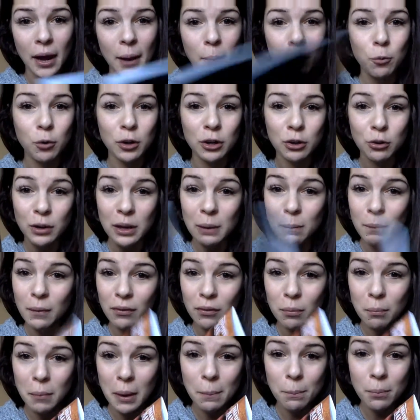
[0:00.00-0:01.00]
I'm going to keep this
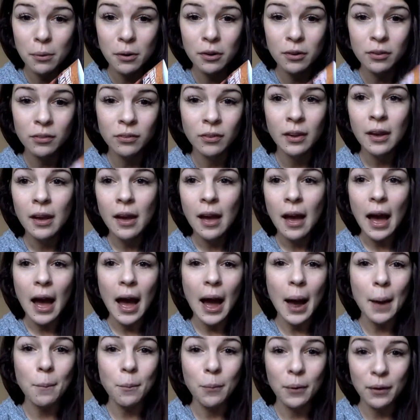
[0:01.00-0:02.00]
in my purse
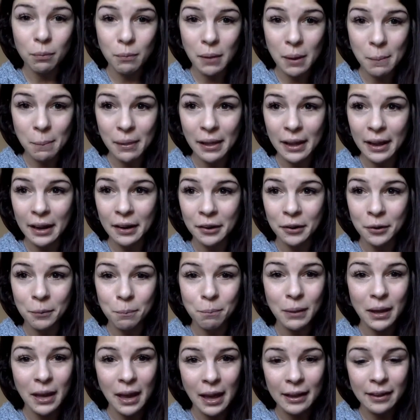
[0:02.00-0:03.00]
with my planner
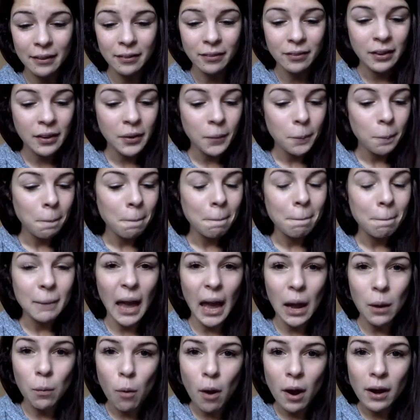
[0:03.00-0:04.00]
because
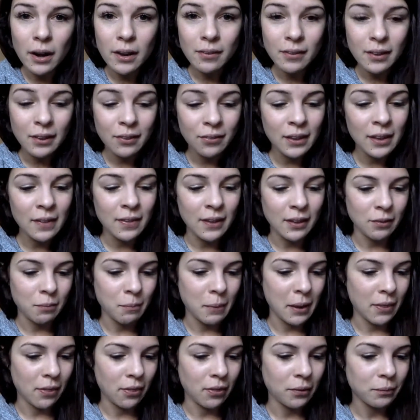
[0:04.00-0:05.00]
I want to succeed this
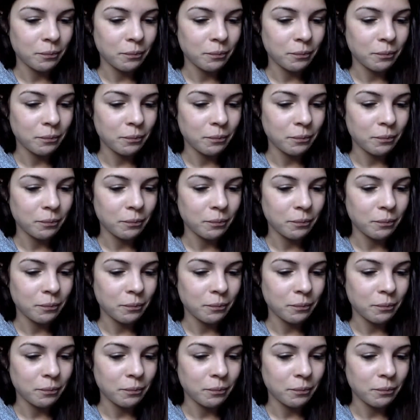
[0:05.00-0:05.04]
month.